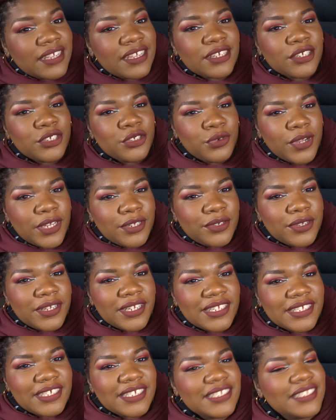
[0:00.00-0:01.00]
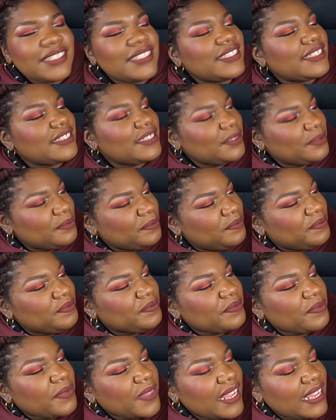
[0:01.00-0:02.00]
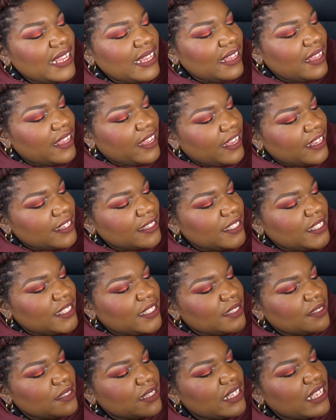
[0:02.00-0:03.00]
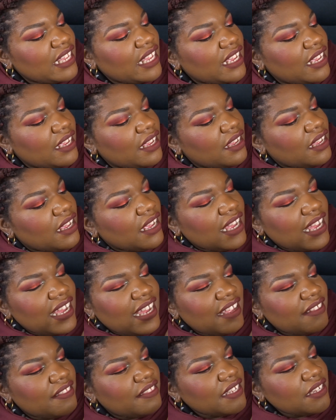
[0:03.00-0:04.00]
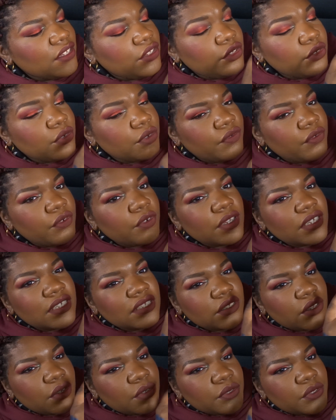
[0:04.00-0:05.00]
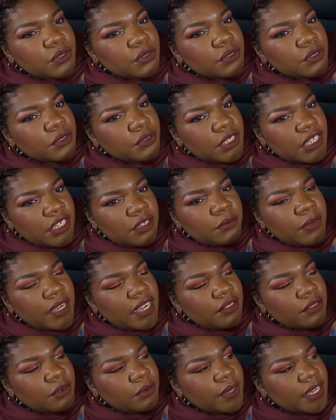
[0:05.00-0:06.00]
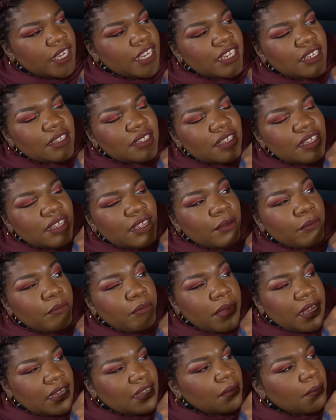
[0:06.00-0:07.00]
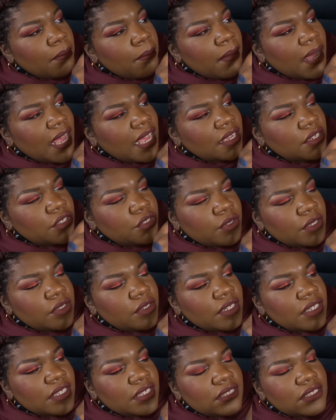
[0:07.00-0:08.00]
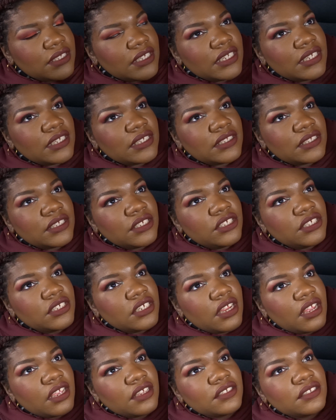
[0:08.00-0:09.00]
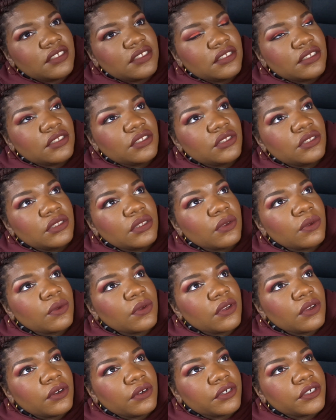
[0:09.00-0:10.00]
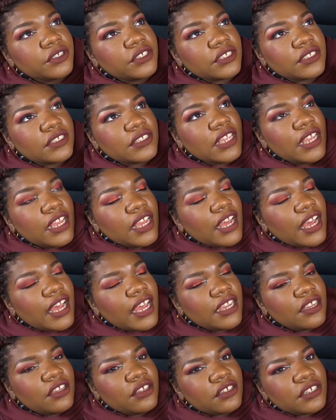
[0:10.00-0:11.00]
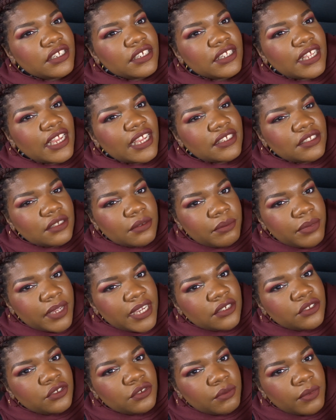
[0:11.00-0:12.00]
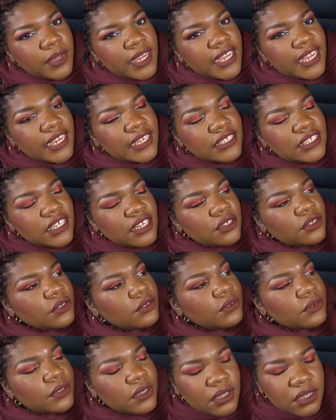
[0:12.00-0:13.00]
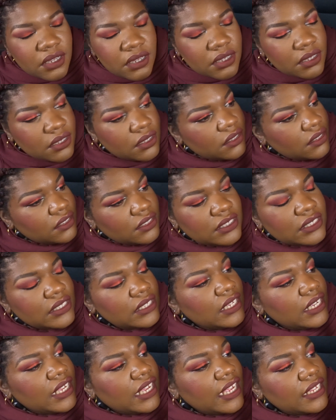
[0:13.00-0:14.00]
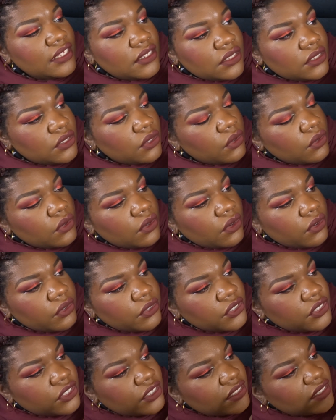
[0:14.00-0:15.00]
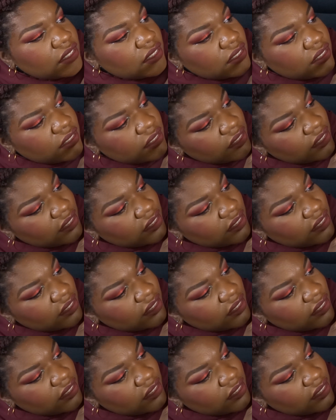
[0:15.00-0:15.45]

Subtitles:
Joie de Glitz. Yes. I think UFO is also green, by the way. But MAC Joie de Glitz is just so gorgeous. I got it as a back to MAC eyeshadow. It's so gorgeous.